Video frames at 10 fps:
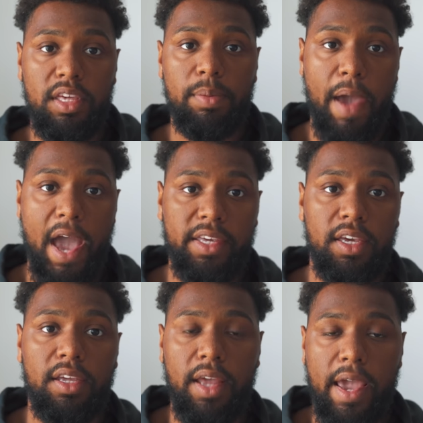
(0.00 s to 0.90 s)
the
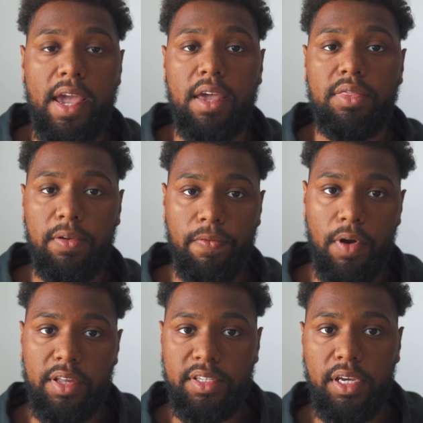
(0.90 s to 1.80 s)
backend and the
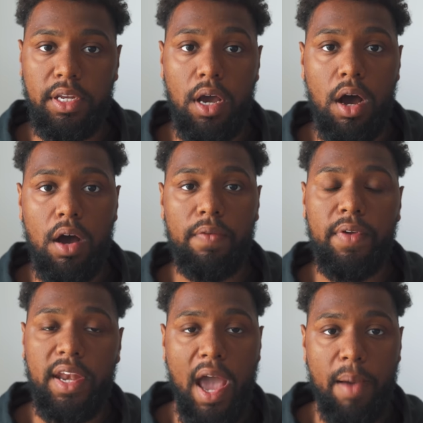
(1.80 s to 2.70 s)
front end
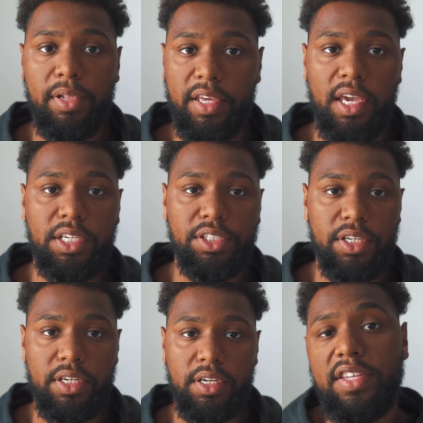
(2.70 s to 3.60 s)
of an
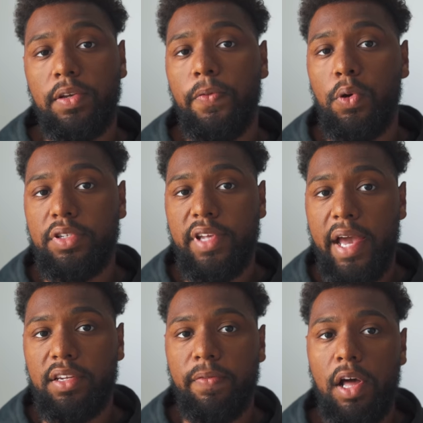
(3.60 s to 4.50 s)
application. As a full
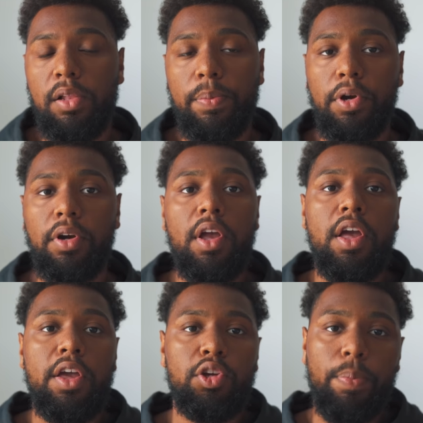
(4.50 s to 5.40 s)
stack developer,
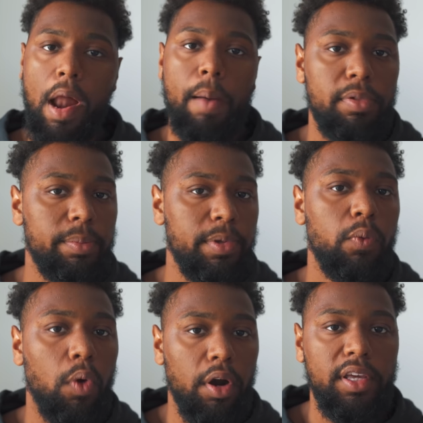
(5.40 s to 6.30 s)
you'll probably be
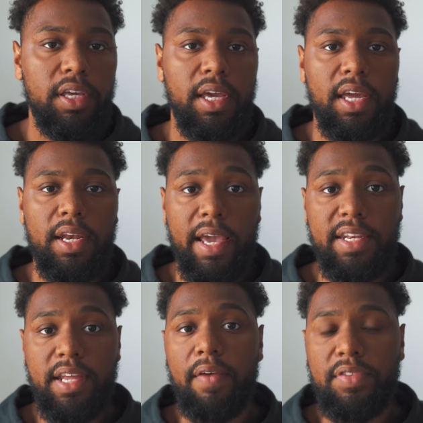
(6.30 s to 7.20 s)
working in a
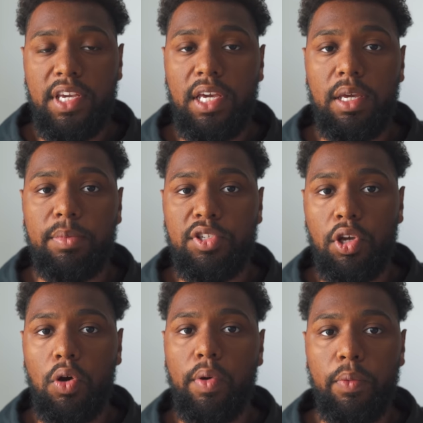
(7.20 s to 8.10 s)
dev team,
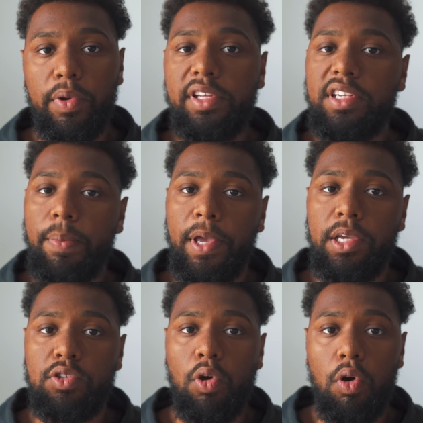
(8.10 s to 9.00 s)
so it really
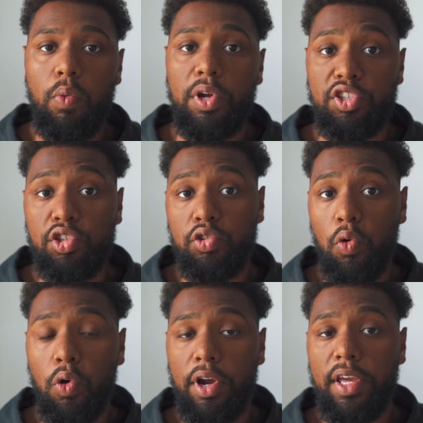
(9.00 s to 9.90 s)
depends on what
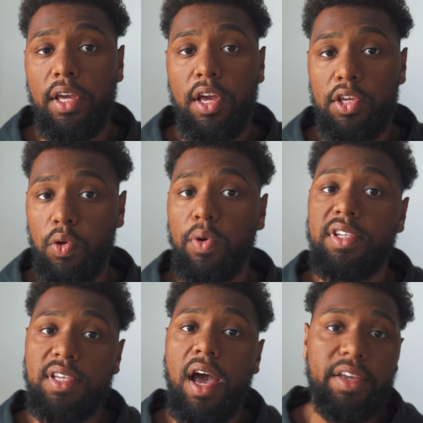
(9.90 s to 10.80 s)
story you
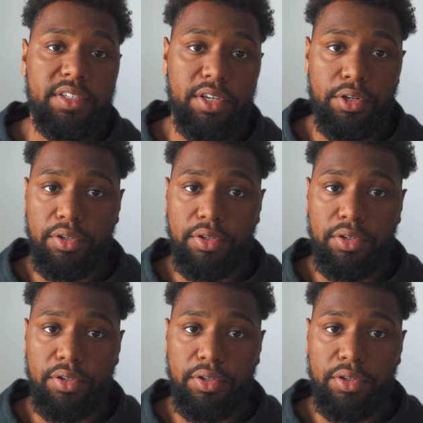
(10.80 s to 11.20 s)
assign to